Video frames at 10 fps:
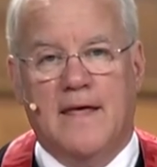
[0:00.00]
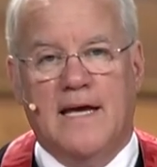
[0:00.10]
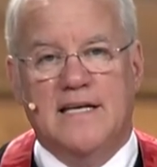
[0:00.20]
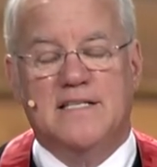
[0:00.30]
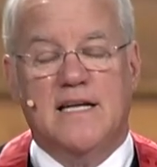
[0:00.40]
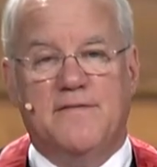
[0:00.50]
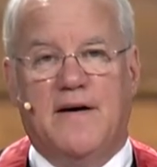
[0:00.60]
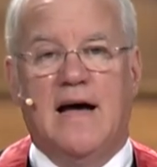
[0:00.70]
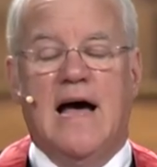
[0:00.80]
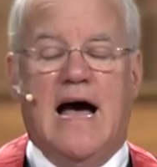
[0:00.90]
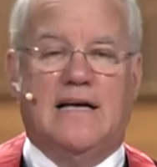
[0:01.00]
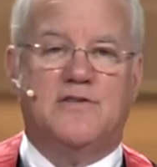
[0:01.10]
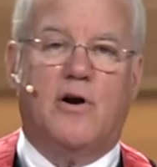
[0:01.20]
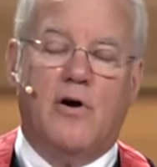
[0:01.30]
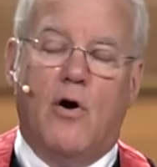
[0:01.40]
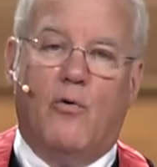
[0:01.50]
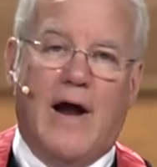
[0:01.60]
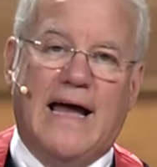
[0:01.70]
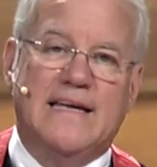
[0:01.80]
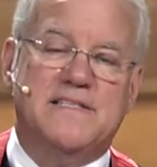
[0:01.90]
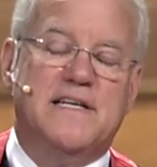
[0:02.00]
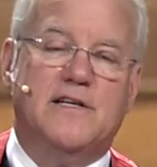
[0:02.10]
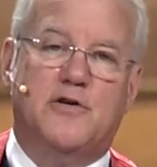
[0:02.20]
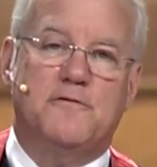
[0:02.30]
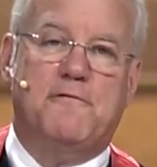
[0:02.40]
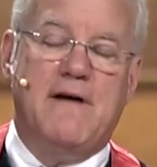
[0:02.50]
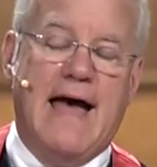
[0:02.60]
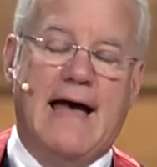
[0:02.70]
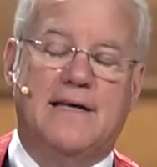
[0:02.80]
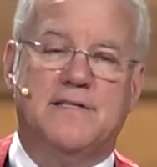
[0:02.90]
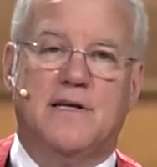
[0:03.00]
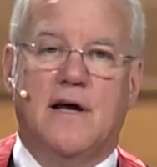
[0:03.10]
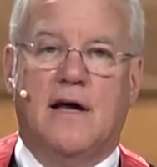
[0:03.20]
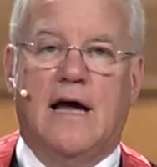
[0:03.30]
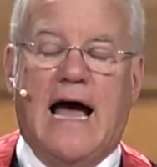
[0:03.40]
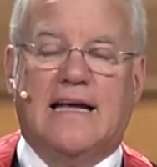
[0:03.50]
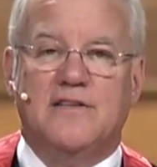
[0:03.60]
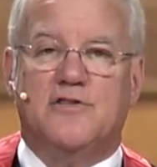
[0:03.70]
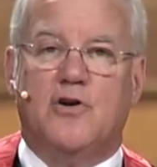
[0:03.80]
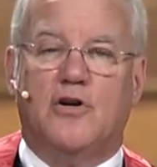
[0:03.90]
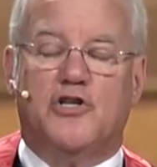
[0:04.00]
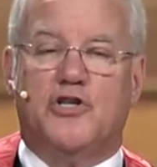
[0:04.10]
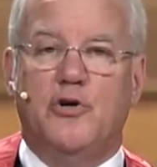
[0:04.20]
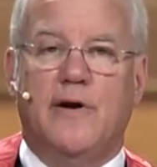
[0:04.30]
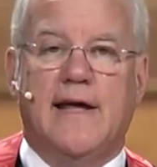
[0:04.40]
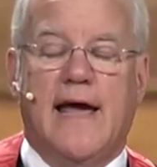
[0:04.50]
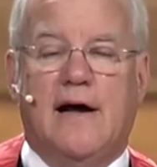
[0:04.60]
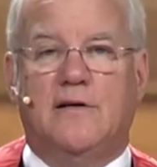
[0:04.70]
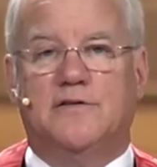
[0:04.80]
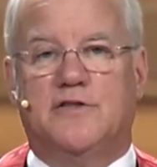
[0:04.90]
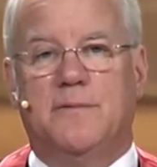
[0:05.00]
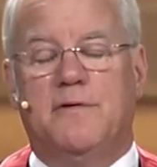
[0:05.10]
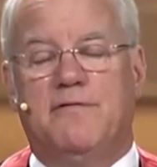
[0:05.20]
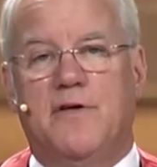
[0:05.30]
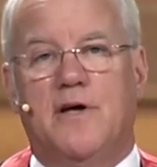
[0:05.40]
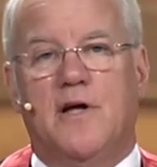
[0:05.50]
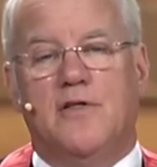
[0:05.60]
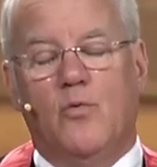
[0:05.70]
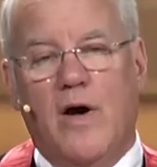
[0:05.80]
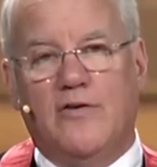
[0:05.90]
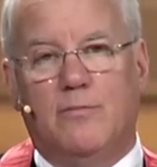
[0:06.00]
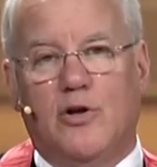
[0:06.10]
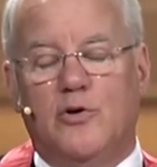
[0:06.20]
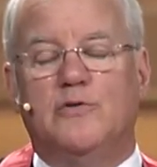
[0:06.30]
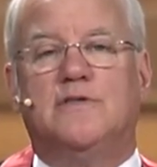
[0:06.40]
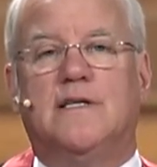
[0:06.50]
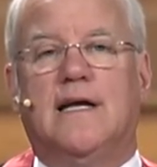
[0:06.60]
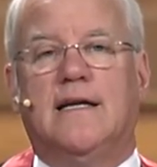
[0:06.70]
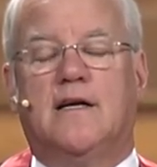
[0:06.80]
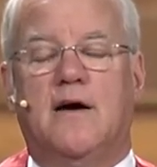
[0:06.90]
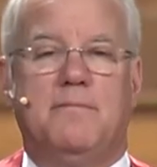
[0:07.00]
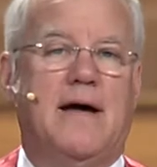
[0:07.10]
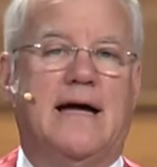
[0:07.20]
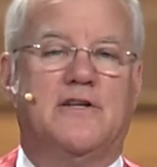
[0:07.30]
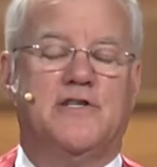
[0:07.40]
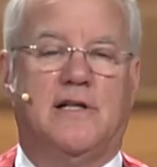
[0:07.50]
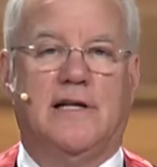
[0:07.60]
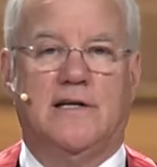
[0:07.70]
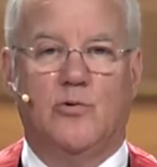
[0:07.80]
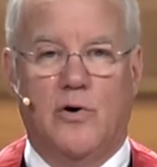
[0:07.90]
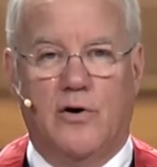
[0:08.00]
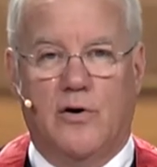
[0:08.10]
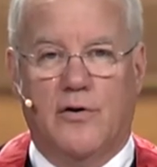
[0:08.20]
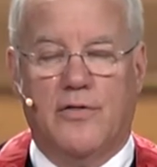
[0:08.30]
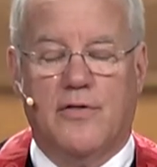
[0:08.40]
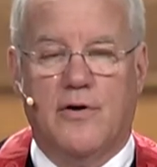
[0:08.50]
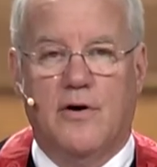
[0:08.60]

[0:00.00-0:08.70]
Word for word: He said, If I, I start rising too fast, I can start shooting out some of the, the weather balloons and, and come back gently to earth.